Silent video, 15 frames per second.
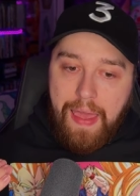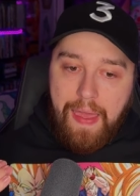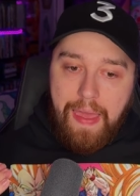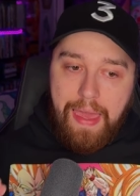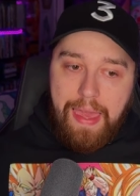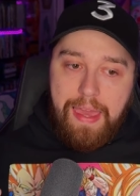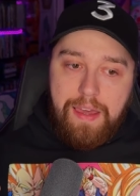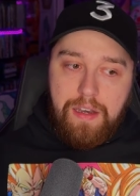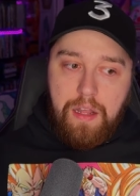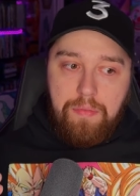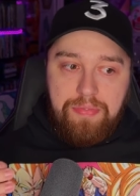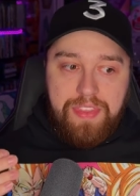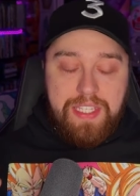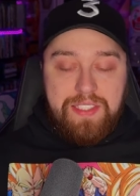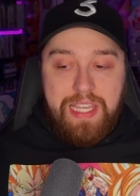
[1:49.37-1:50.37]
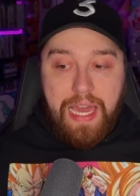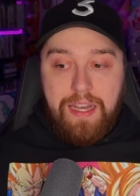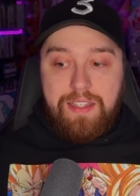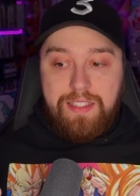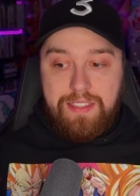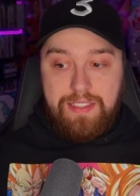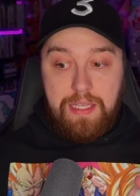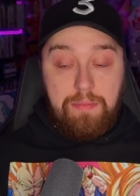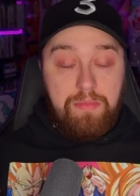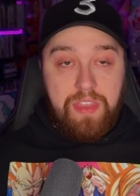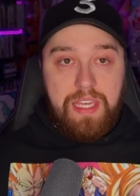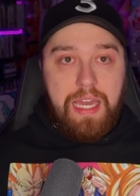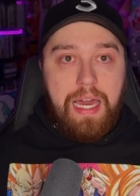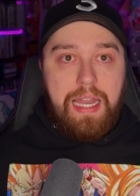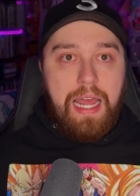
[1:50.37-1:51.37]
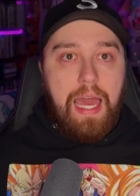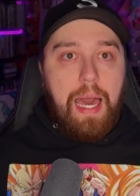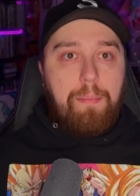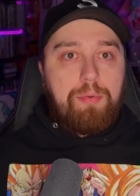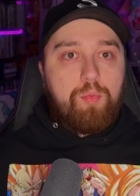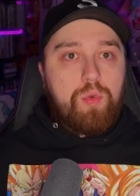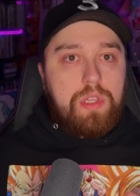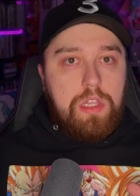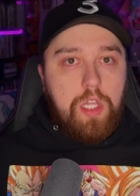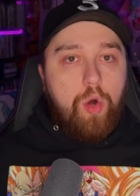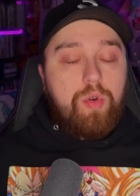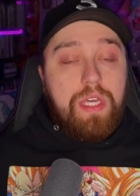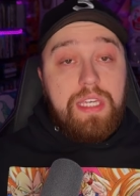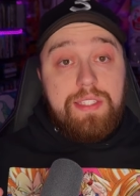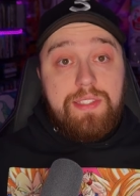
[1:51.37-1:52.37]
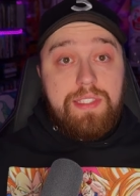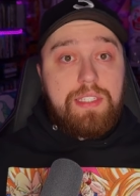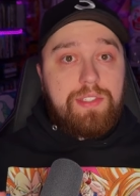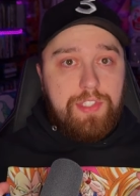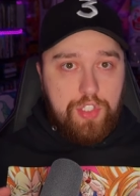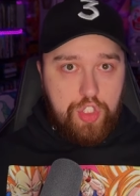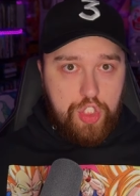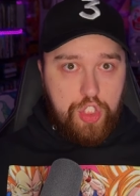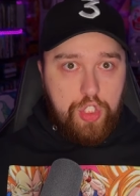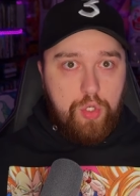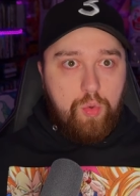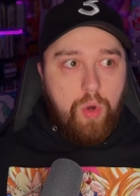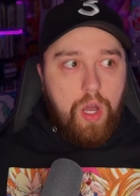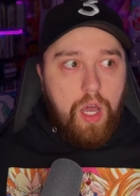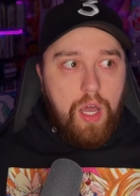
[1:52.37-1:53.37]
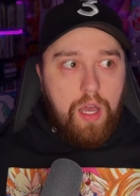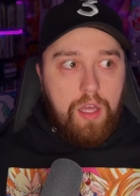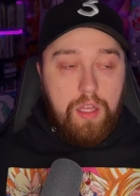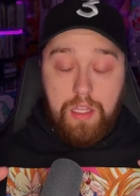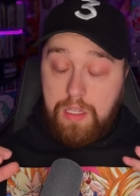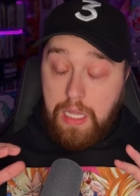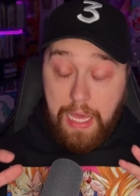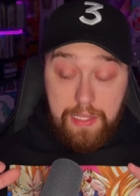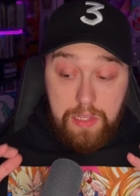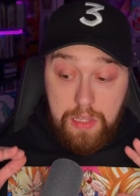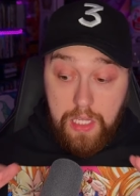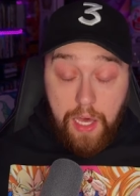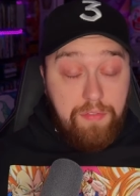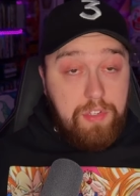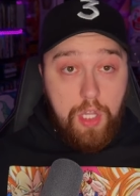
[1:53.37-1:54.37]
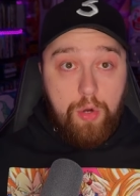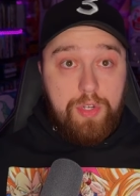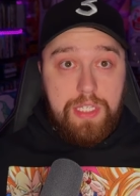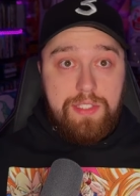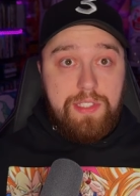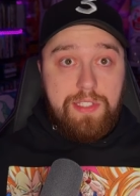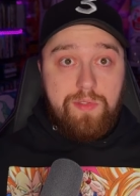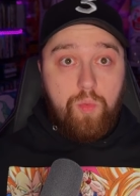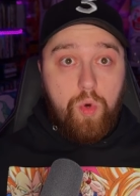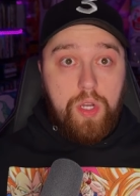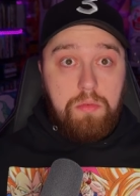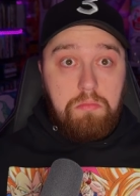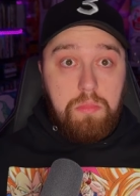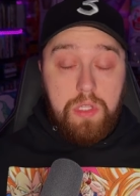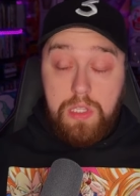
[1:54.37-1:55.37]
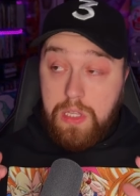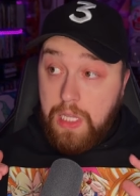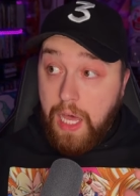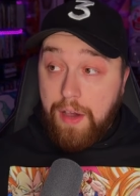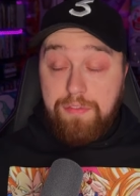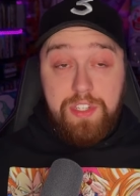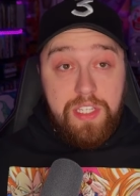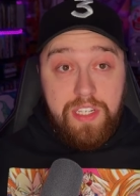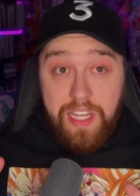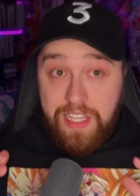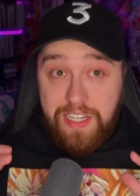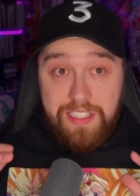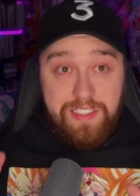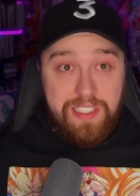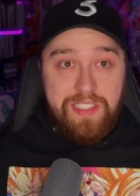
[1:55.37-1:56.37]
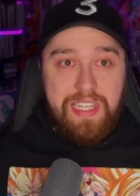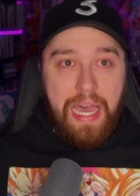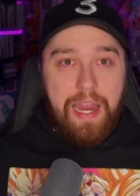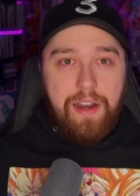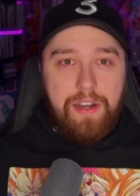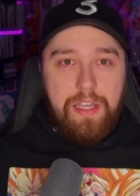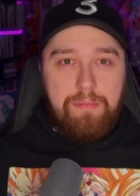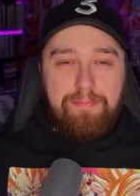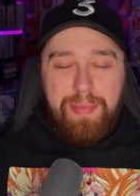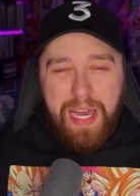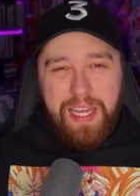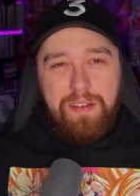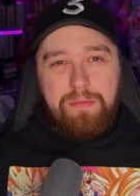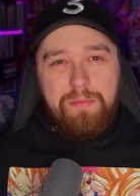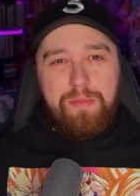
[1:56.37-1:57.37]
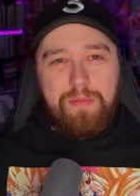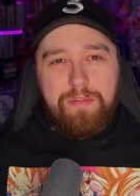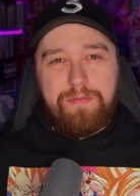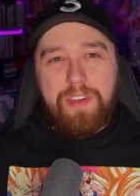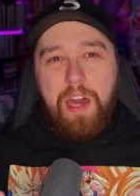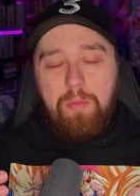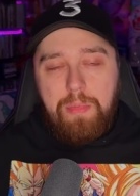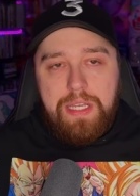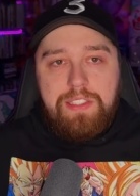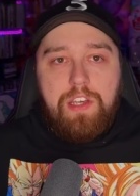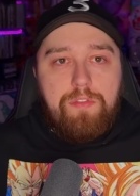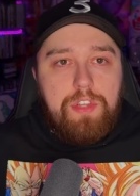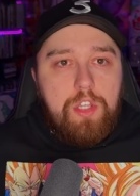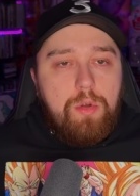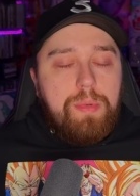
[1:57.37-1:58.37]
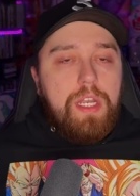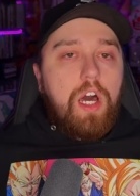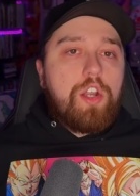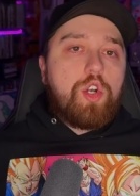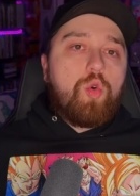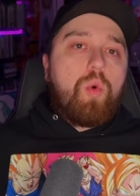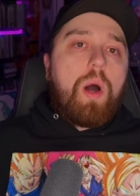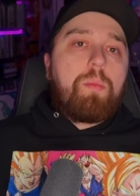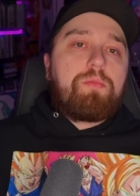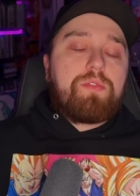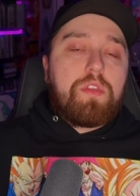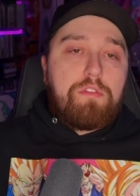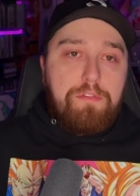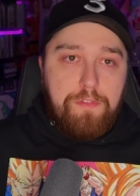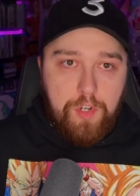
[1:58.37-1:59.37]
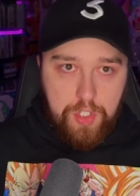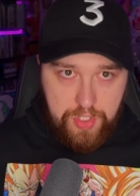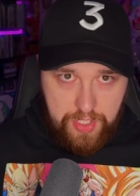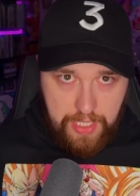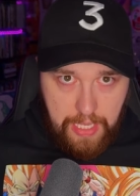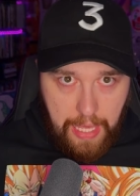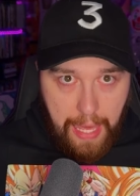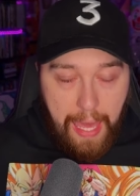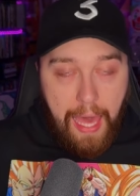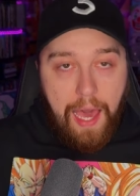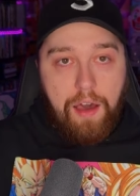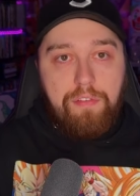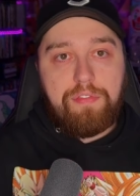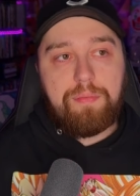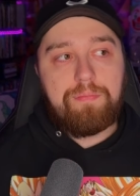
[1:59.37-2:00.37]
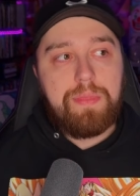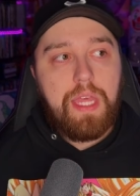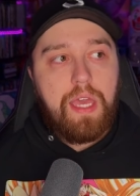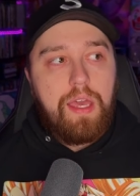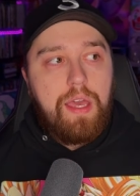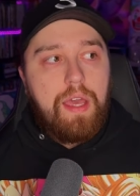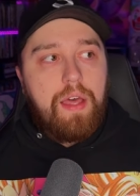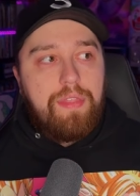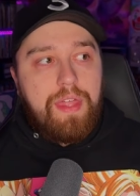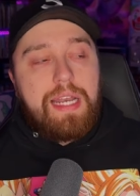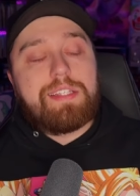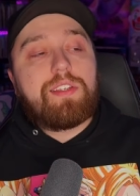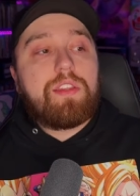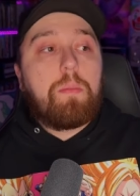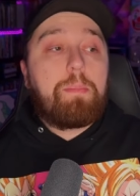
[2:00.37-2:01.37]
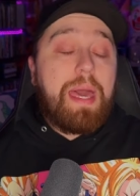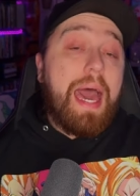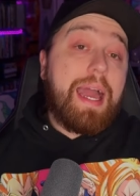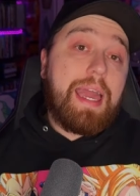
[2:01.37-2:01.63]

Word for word: and this kind of the same thing kind of happened with Loki season two. Uh, uh, I loved Loki season one, loved it in its entirety, but found myself a little bit underwhelmed from the first half. Then I saw the back